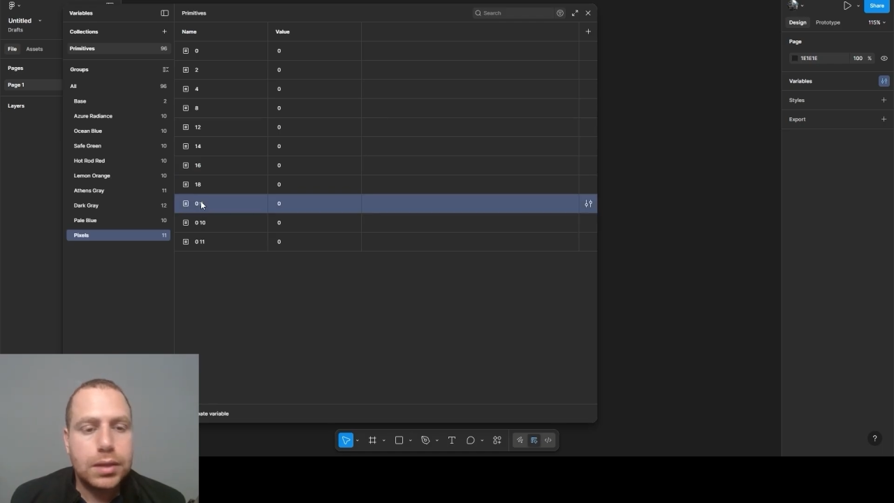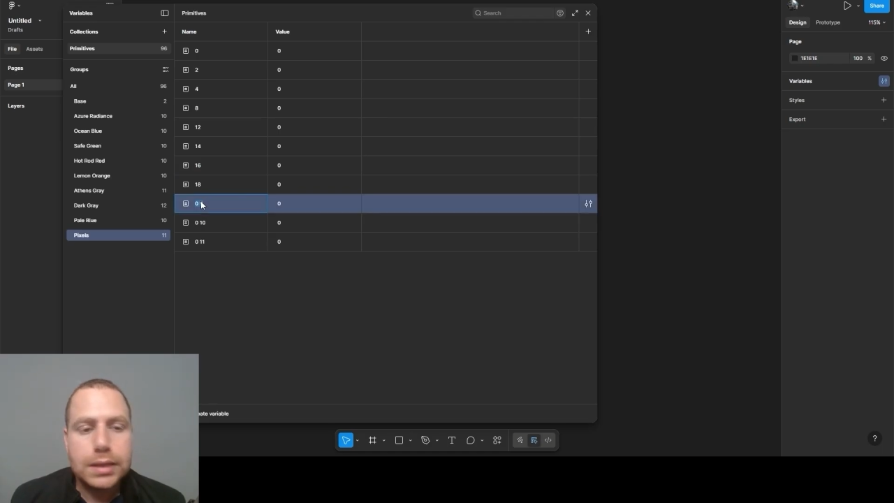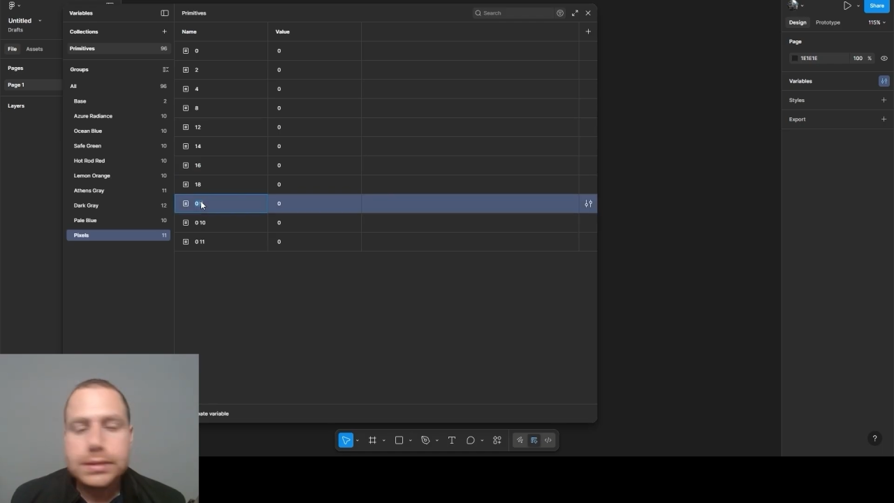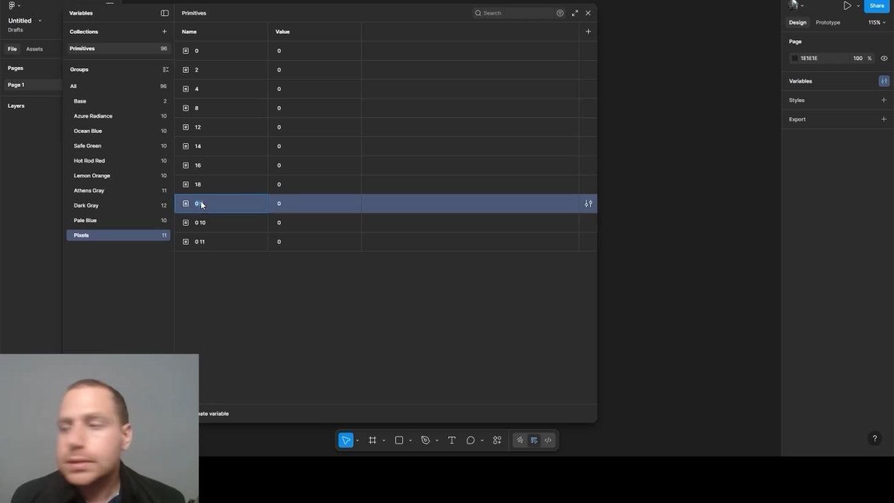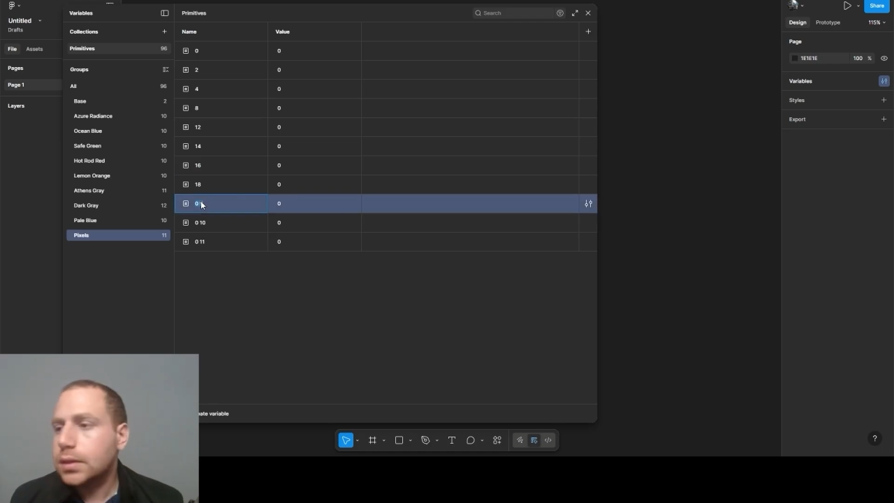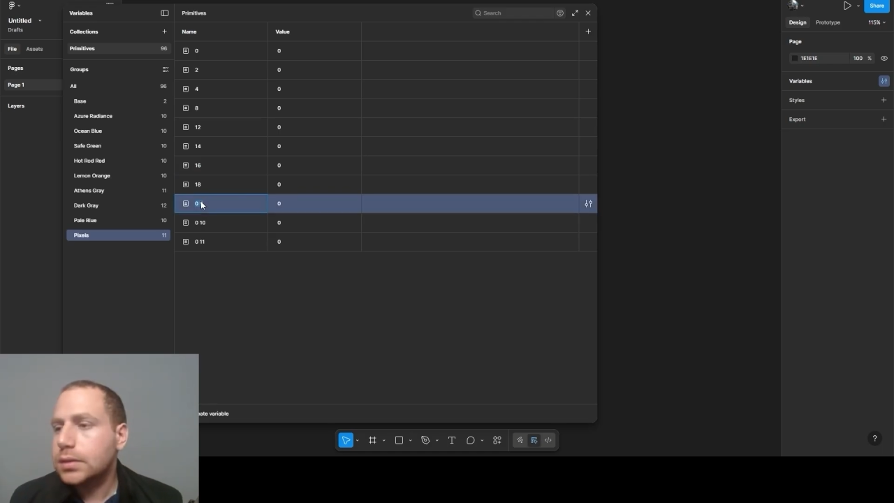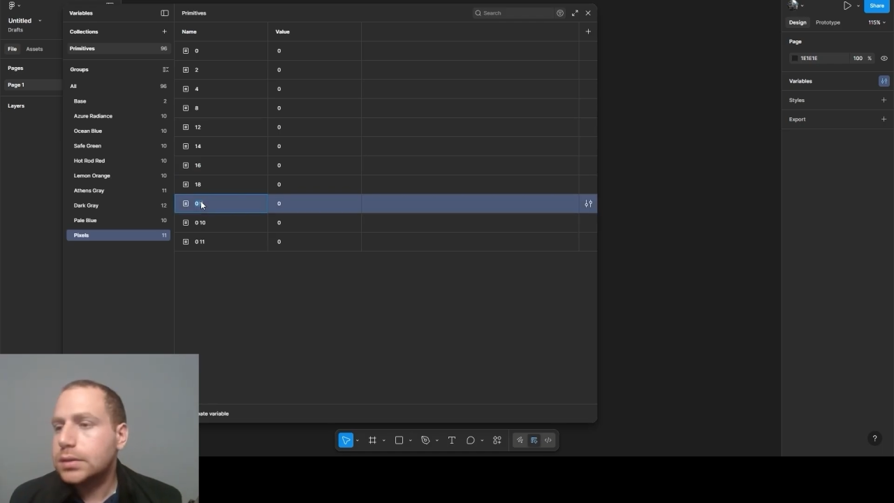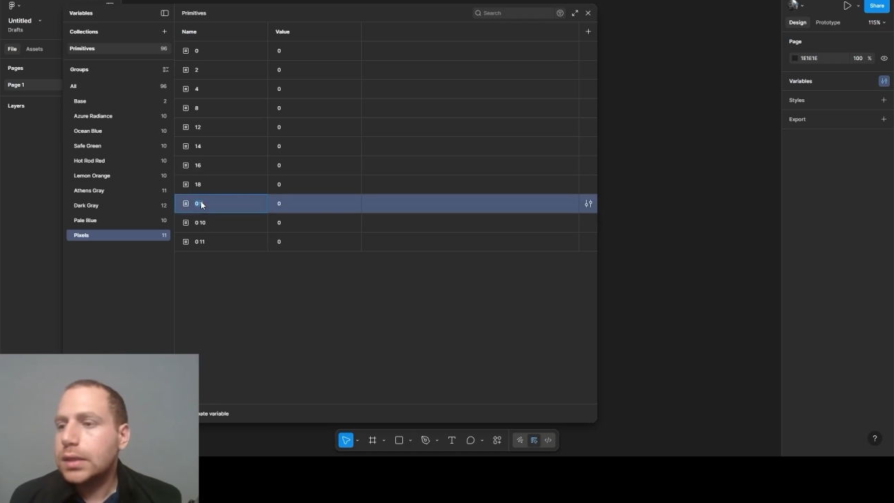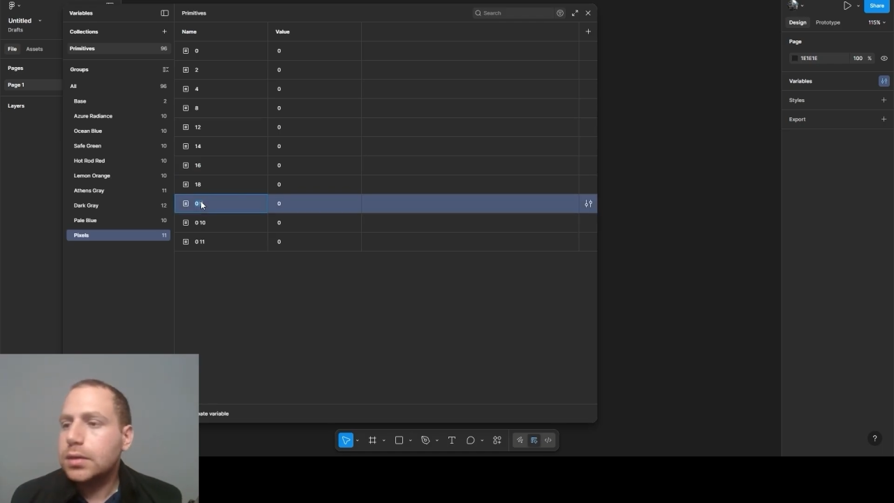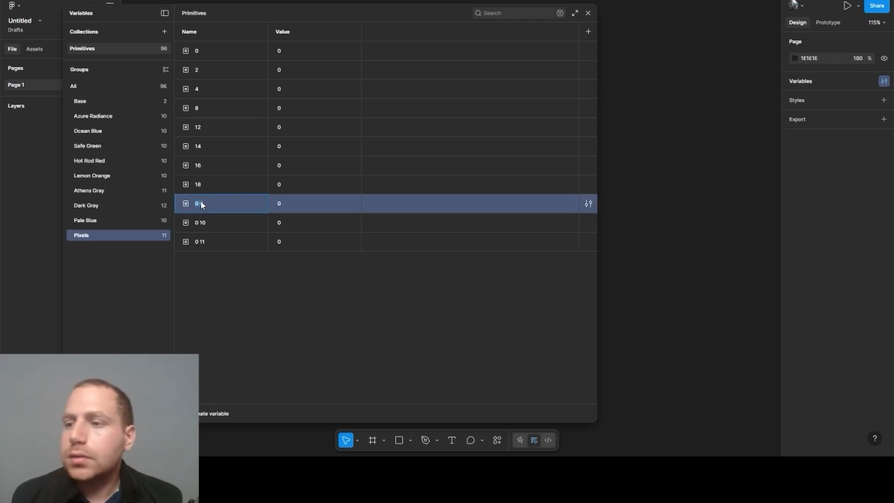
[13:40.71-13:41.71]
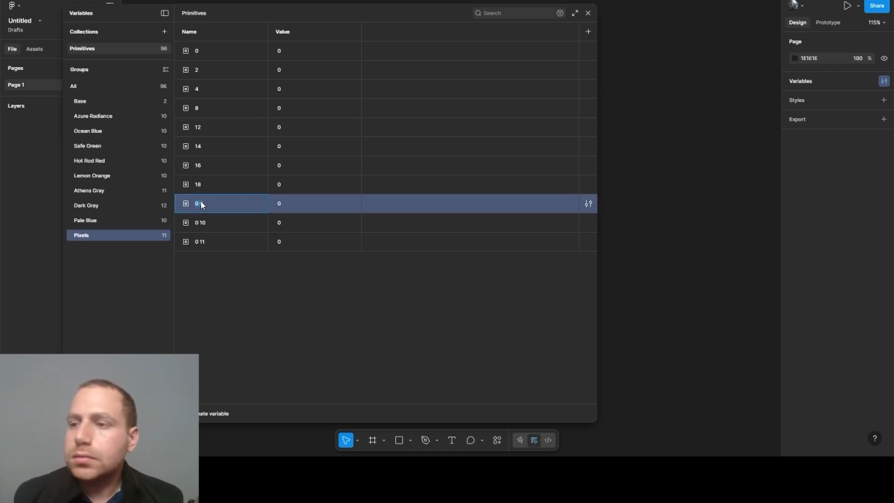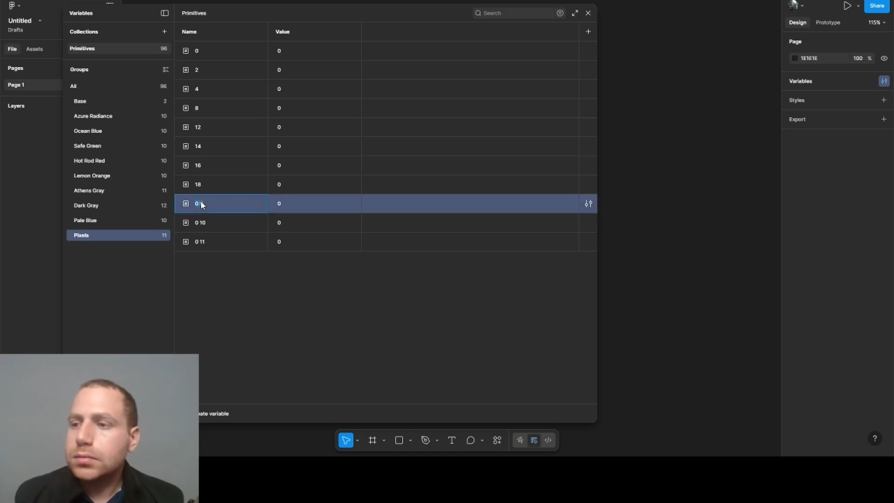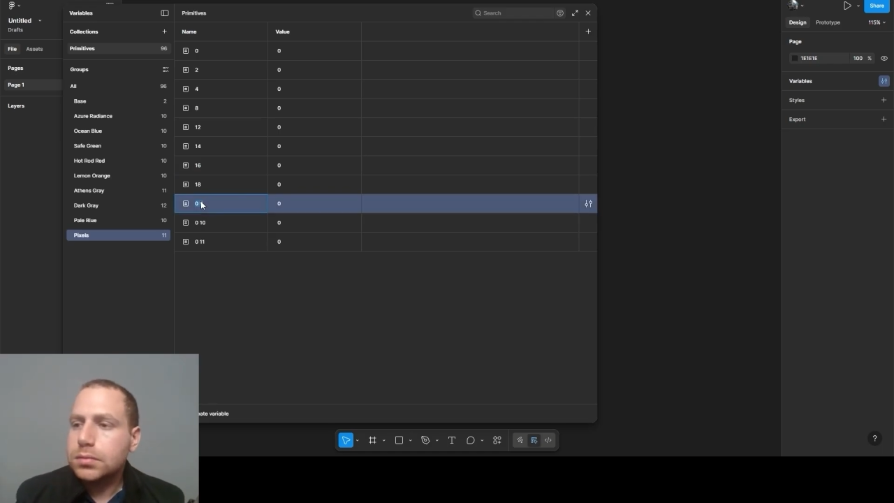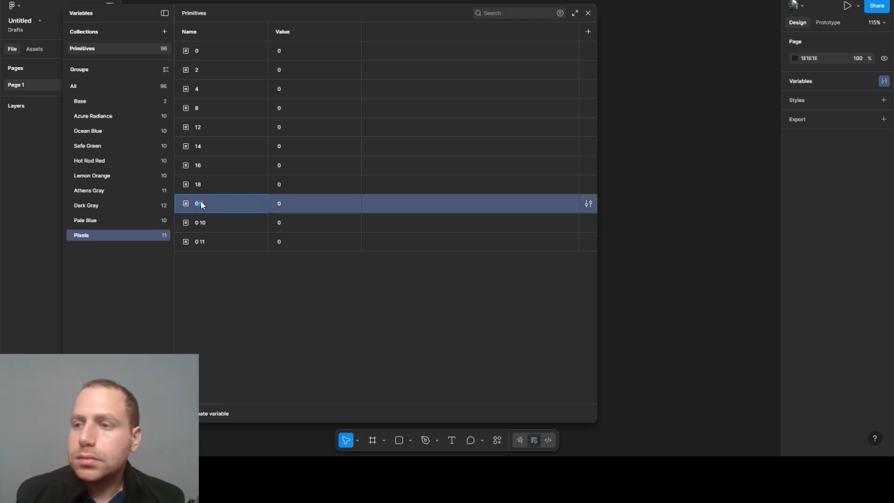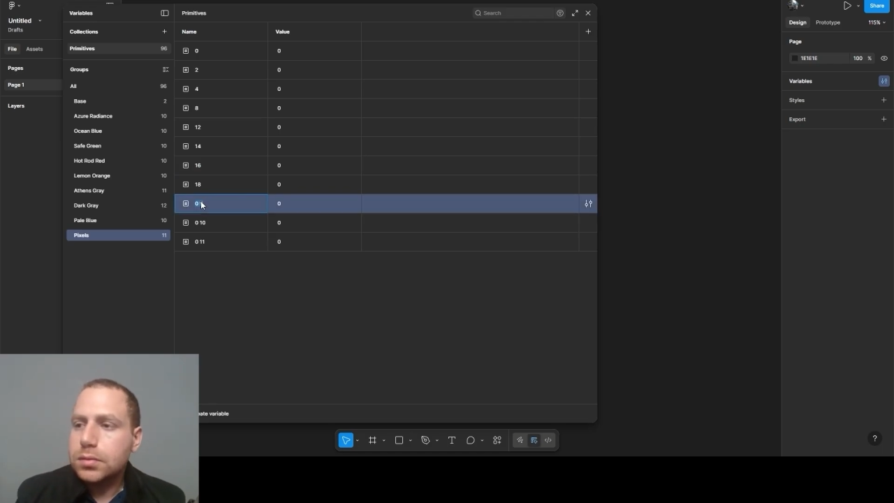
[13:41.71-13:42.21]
Let's continue.